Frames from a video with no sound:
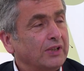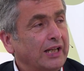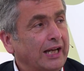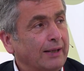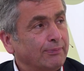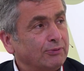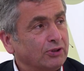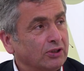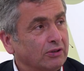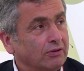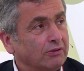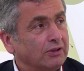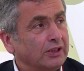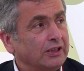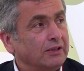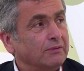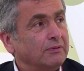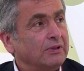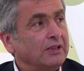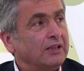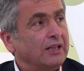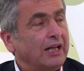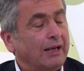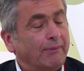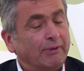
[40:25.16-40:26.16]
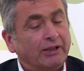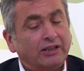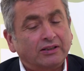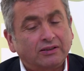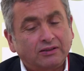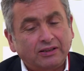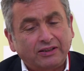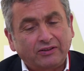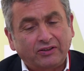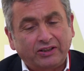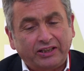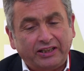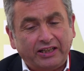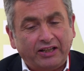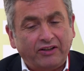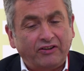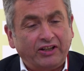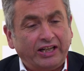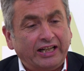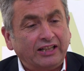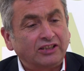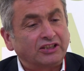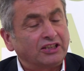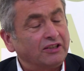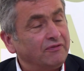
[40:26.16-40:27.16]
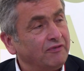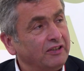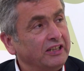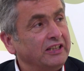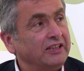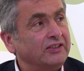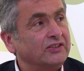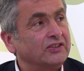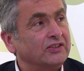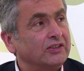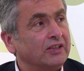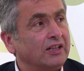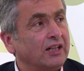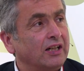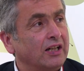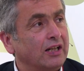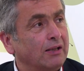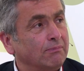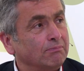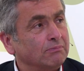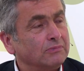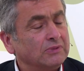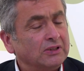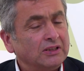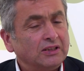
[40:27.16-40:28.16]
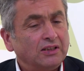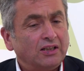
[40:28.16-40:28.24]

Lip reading: Absolutely. Okay. I mean, the LTVs